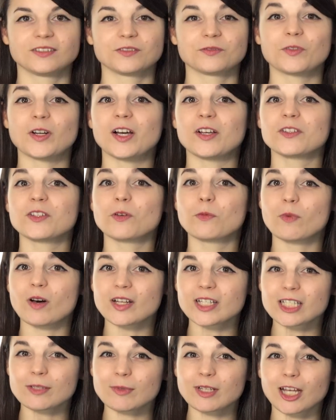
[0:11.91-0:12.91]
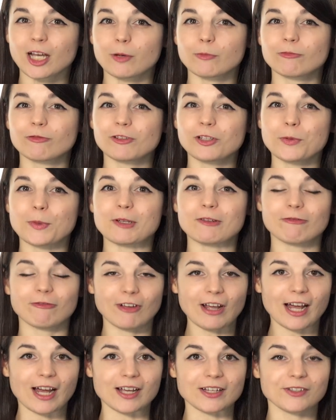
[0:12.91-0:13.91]
Well, you want to become fluent
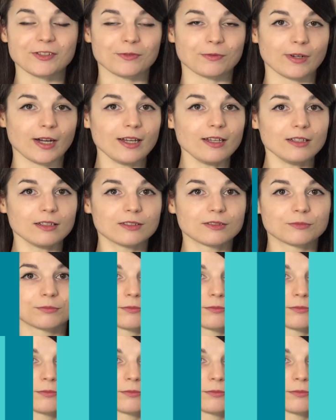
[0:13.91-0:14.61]
fast, right?